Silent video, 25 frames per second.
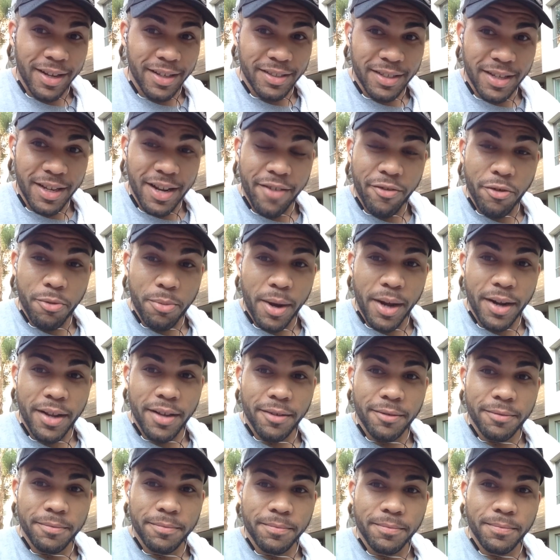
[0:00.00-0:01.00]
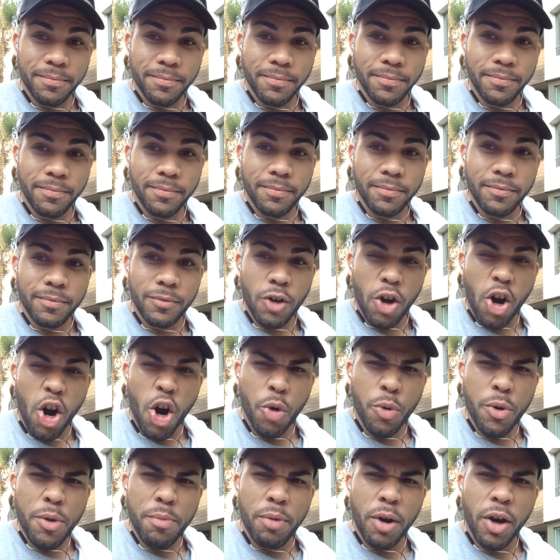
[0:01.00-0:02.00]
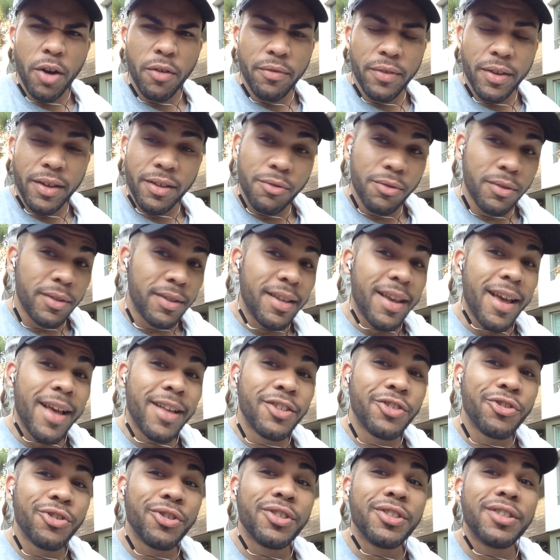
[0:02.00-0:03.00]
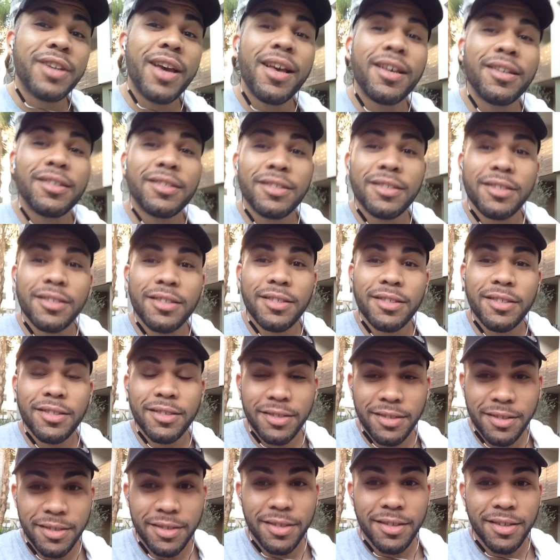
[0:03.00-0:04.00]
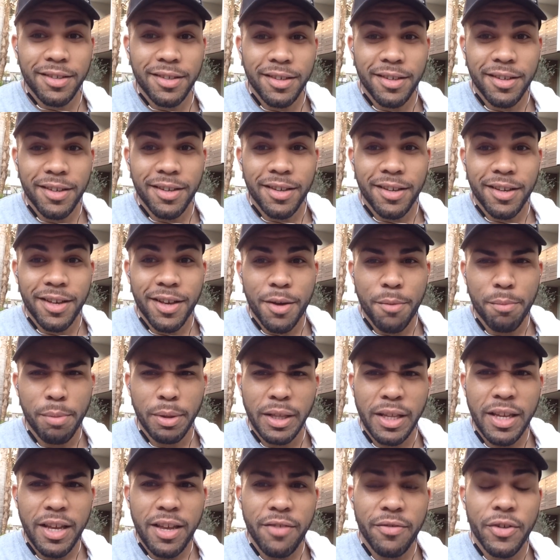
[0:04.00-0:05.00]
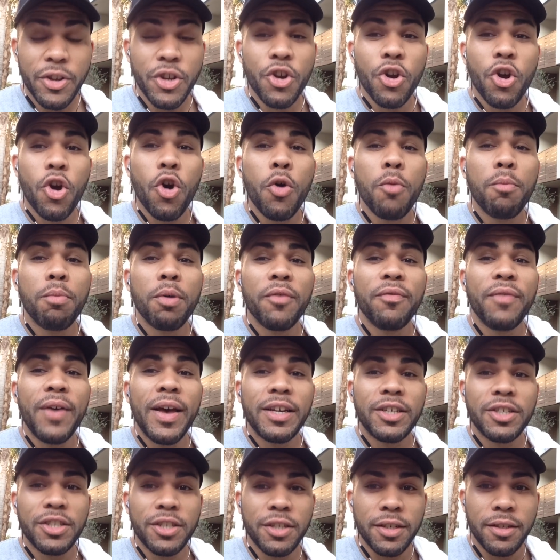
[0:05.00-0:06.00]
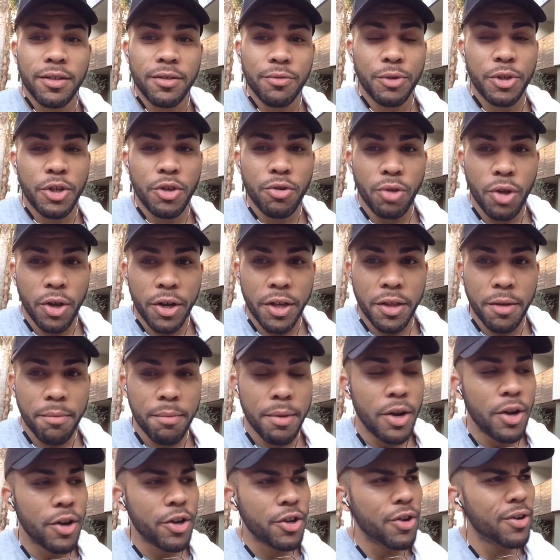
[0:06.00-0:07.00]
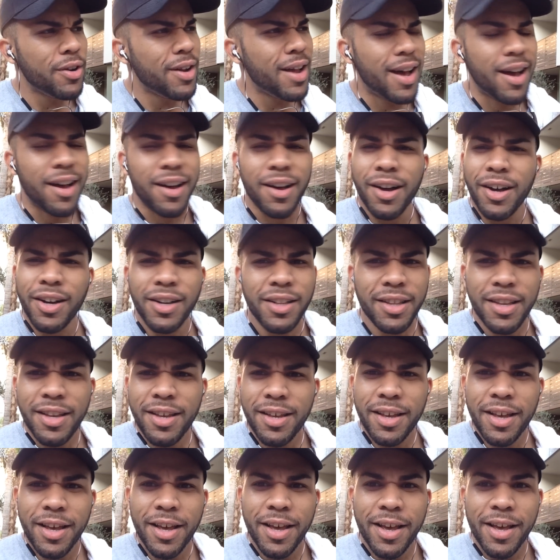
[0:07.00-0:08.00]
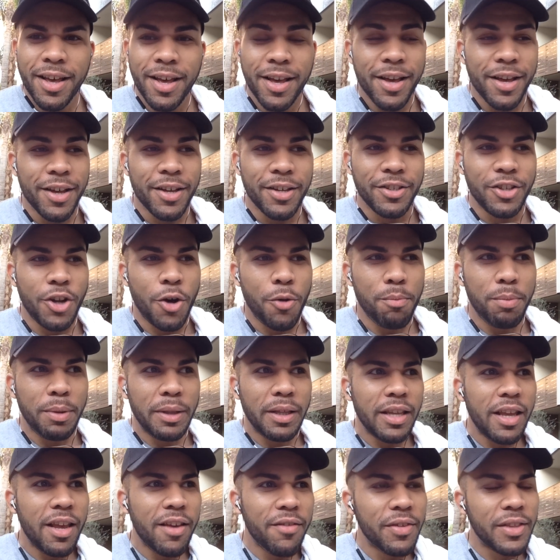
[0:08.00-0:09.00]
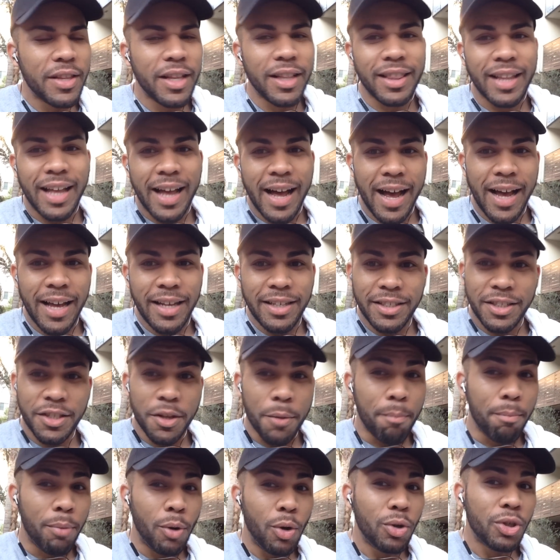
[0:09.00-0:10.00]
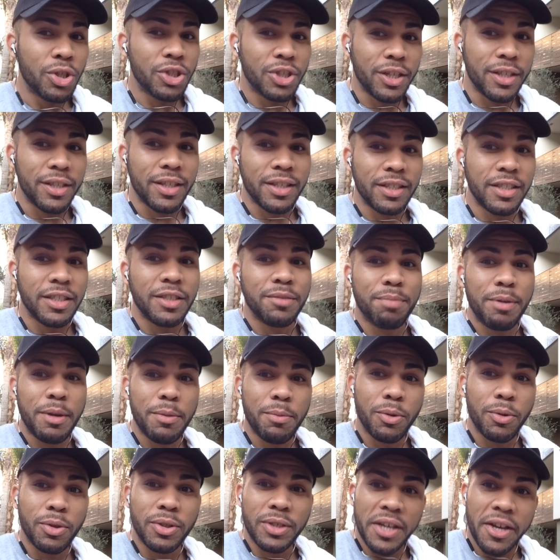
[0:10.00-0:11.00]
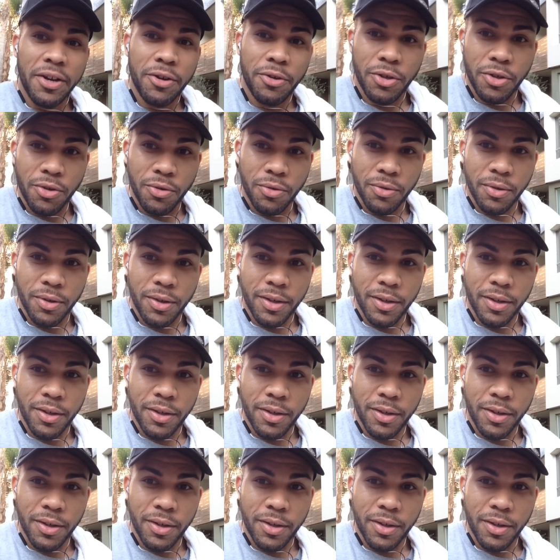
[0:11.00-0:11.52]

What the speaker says: I said, everybody, Are we perfect? The answer is yes. Believe in your own perfection. When you look in the mirror, you're not ugly. Don't believe in the lies and the bullshit that these people tell you.